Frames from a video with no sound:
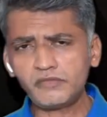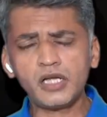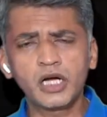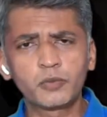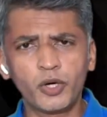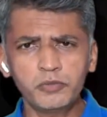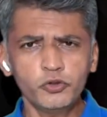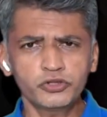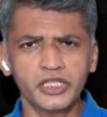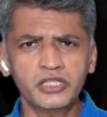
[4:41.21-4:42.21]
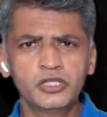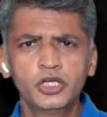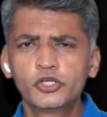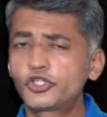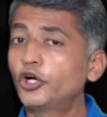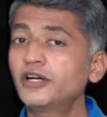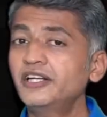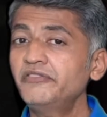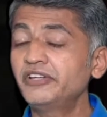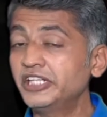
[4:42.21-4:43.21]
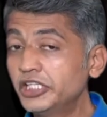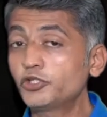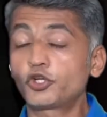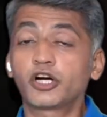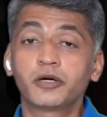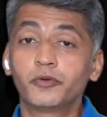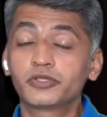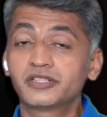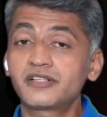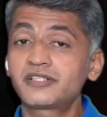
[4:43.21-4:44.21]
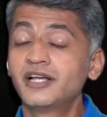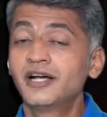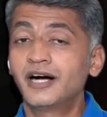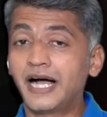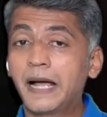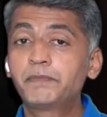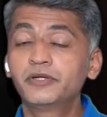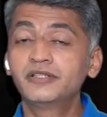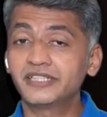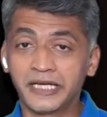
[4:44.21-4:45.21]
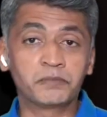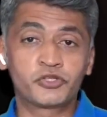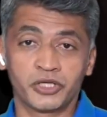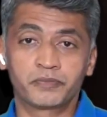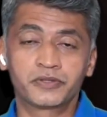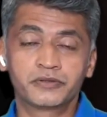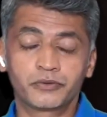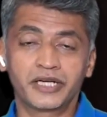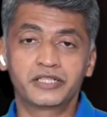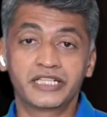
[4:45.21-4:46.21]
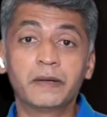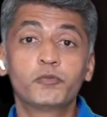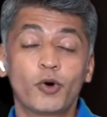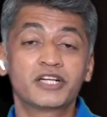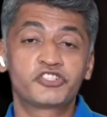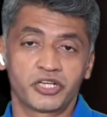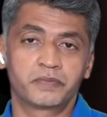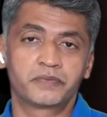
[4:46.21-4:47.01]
And one more thing, surely we need to talk about this Apple M chip, right? M1 chip,